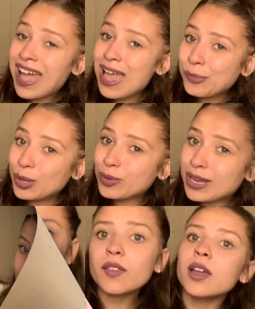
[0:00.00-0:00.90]
I want to be
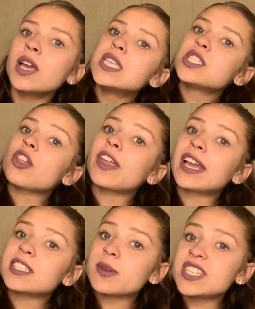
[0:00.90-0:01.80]
that person. So the
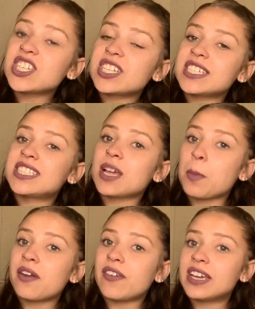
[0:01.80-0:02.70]
next question is some
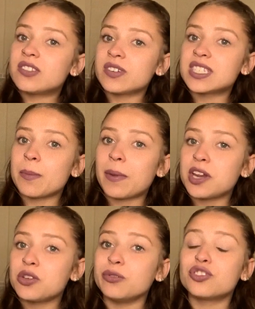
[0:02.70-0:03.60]
advice for
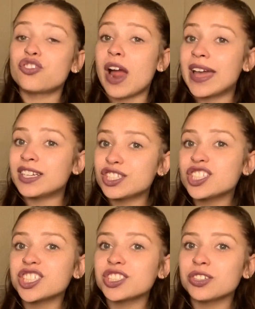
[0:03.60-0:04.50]
somebody who's trying to
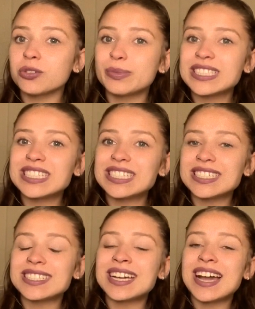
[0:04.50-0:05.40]
start their own business.